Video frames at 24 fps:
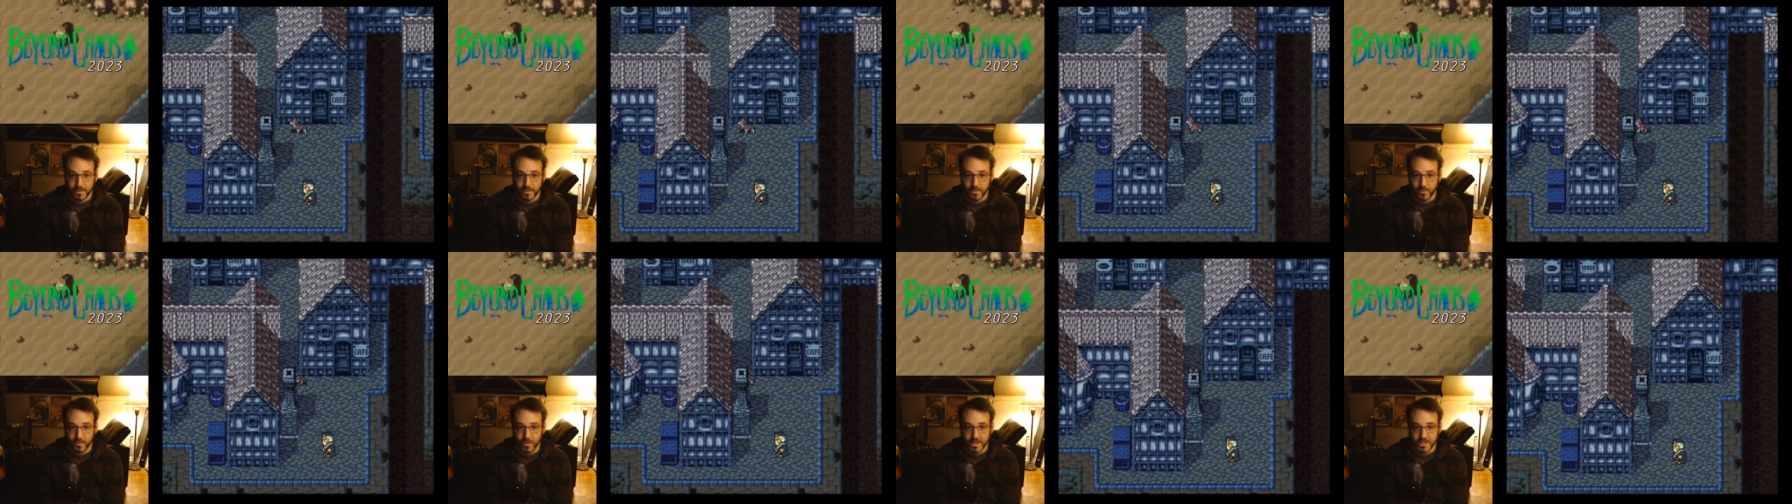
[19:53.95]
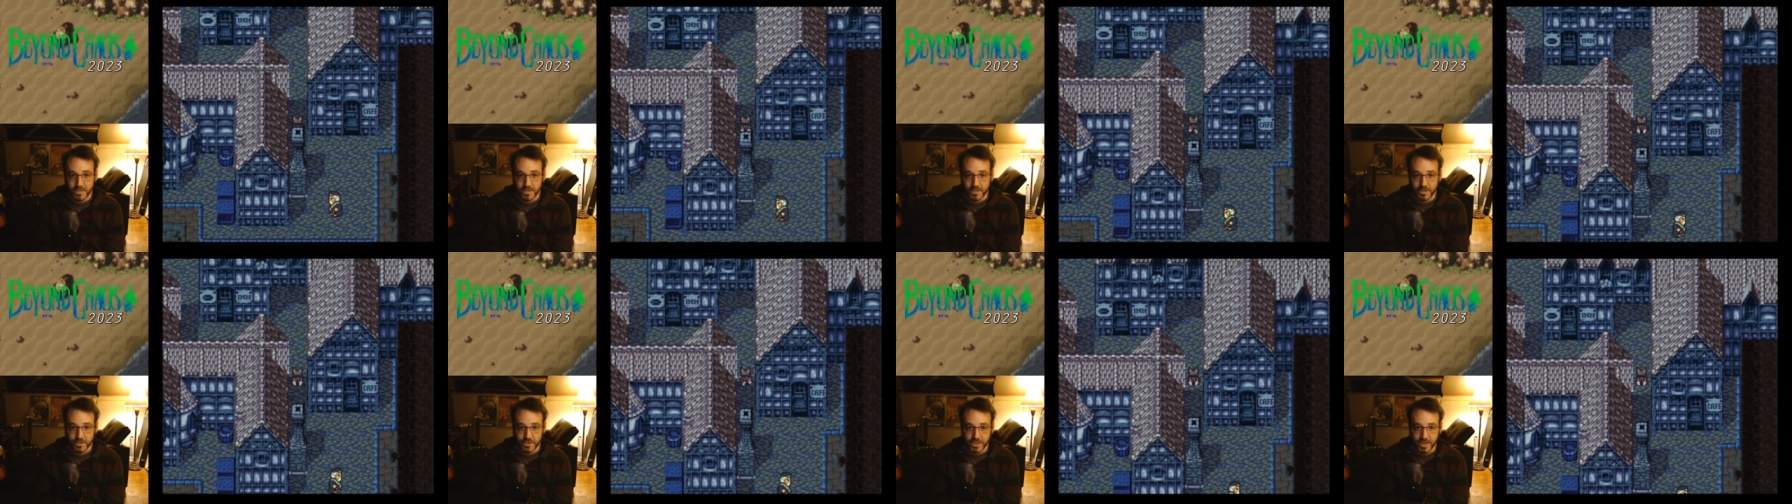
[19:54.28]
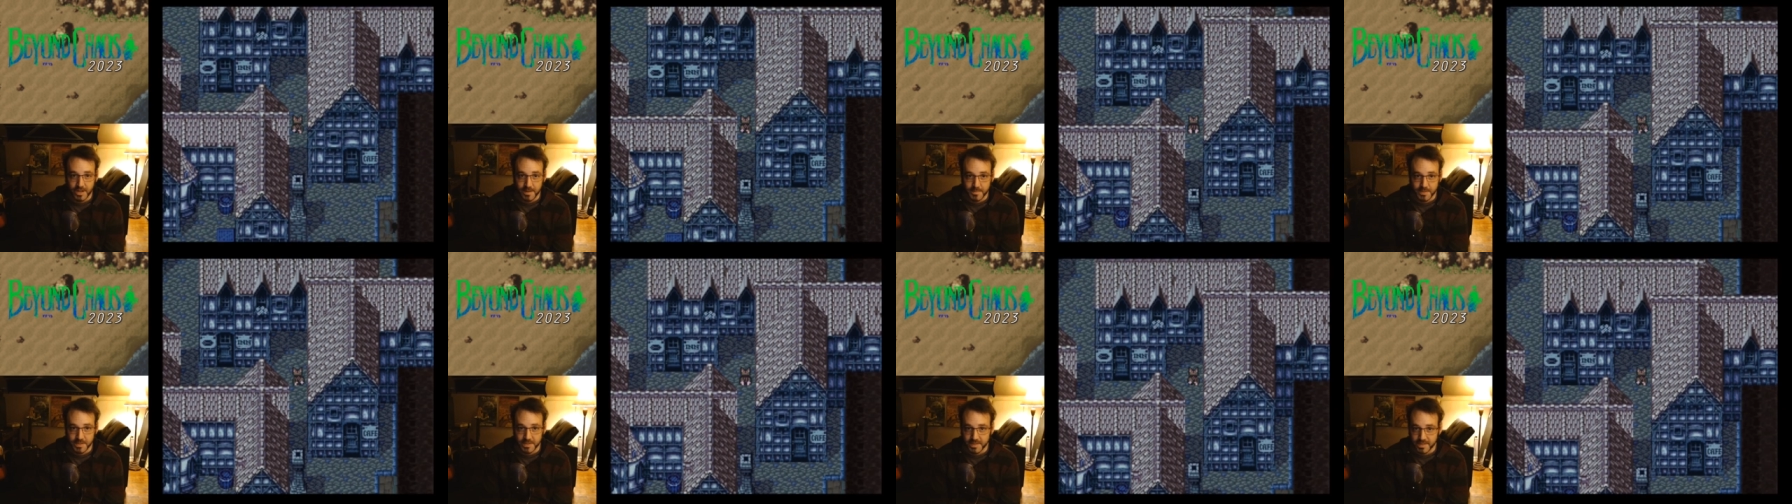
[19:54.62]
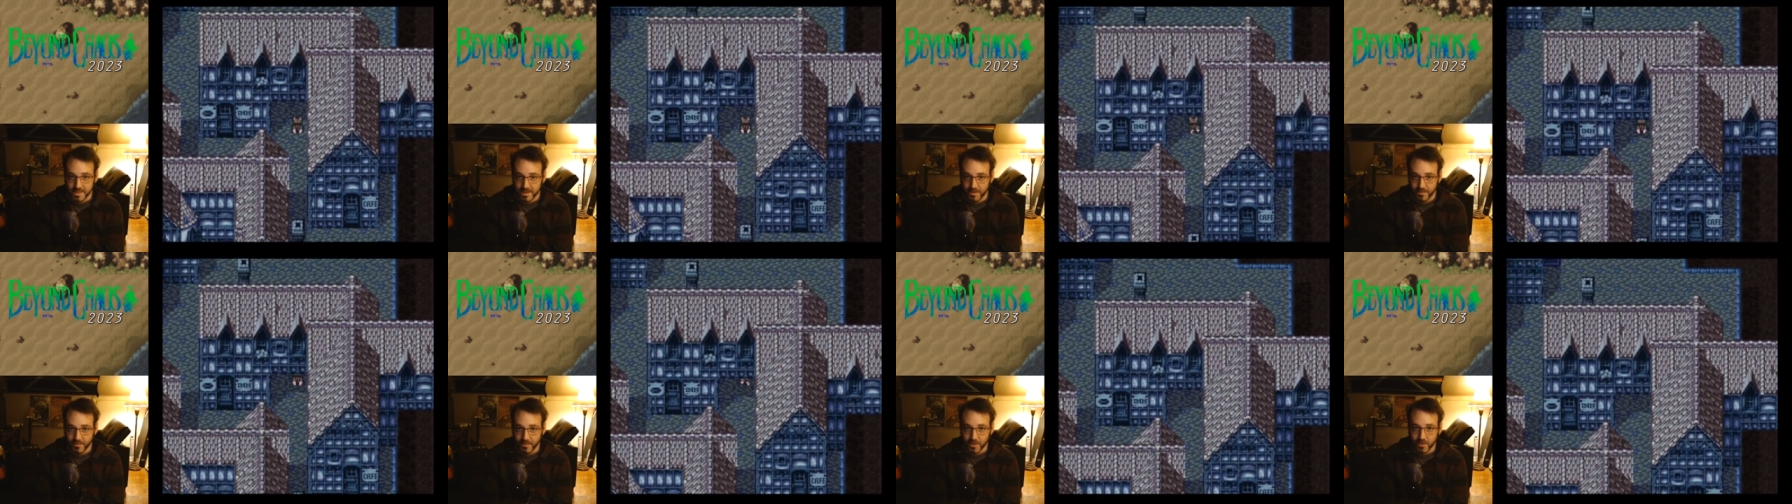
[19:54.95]
the rest of the shops in
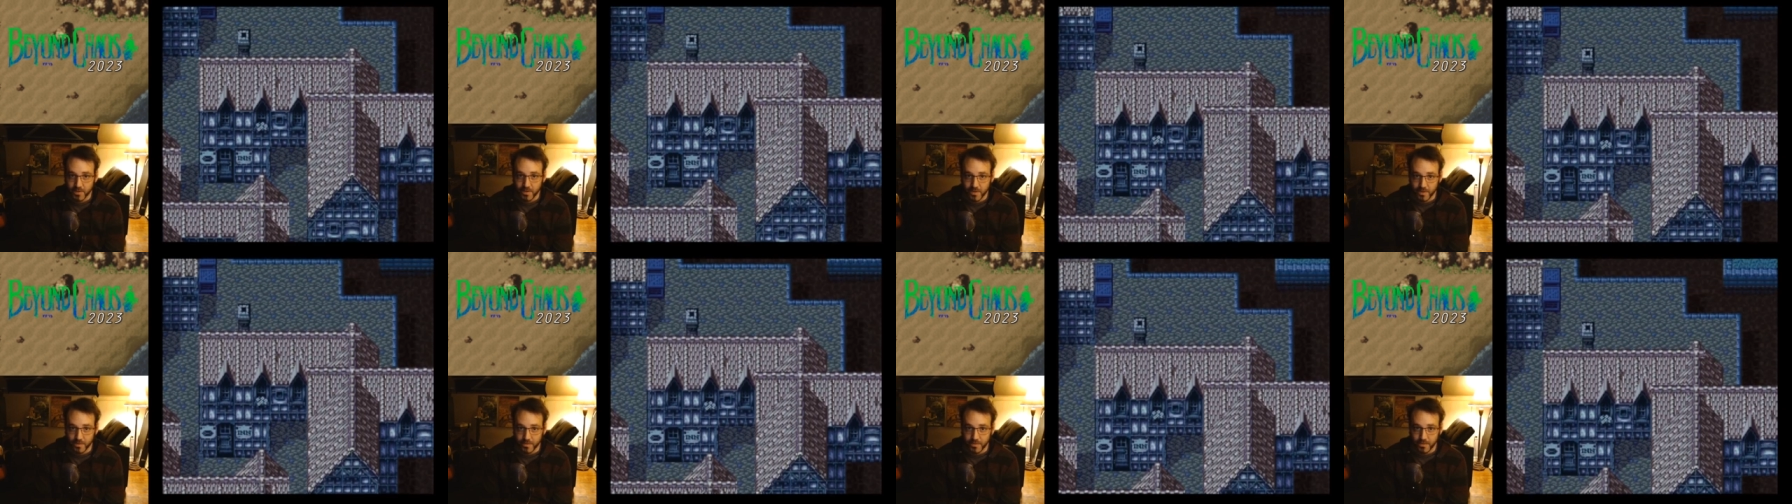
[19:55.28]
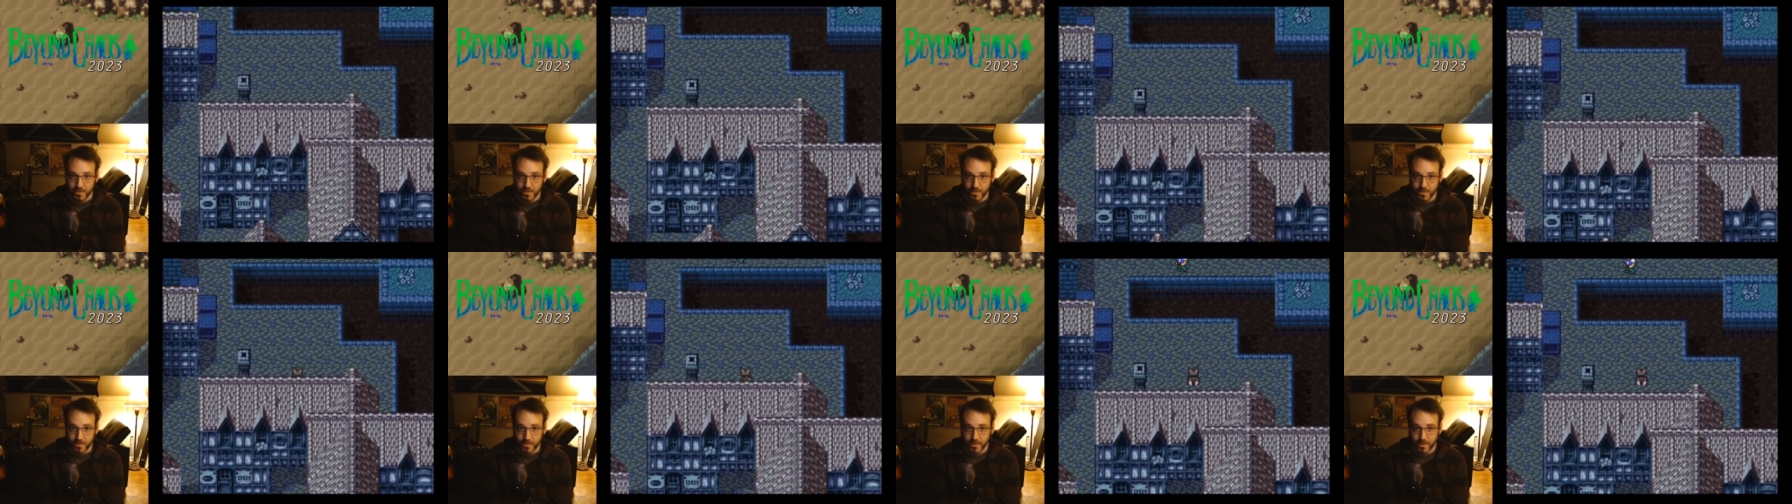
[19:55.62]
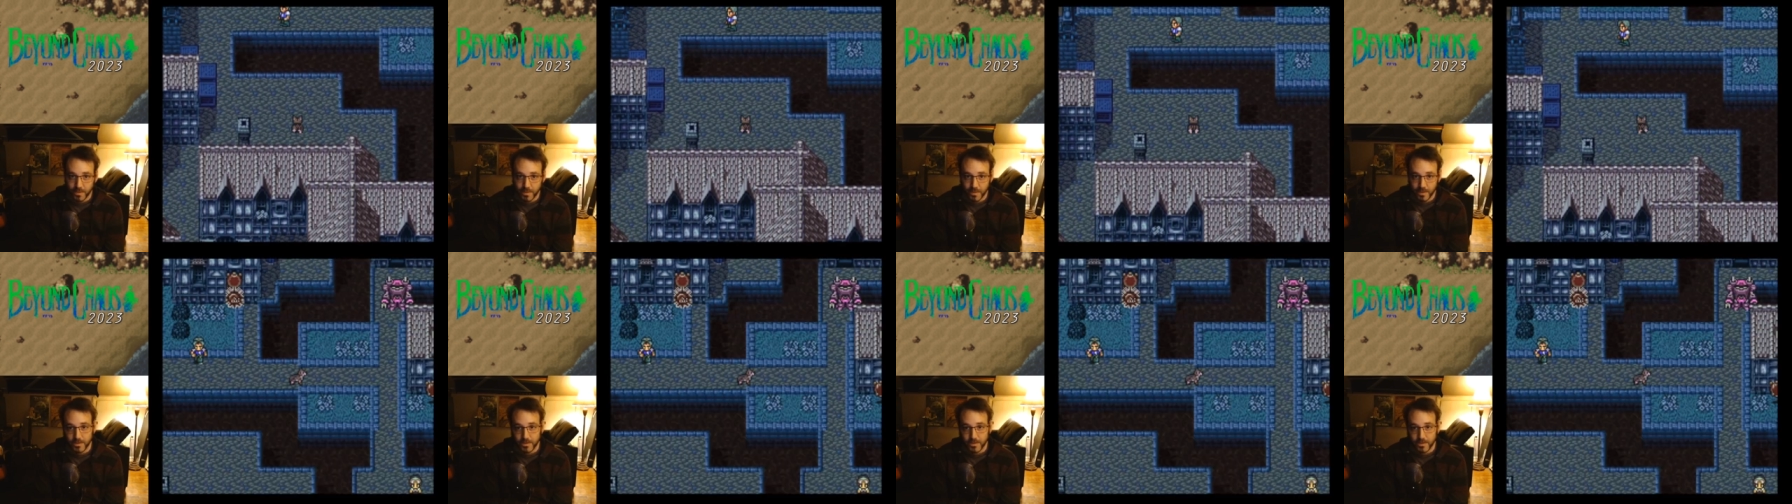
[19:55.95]
South Figaro too.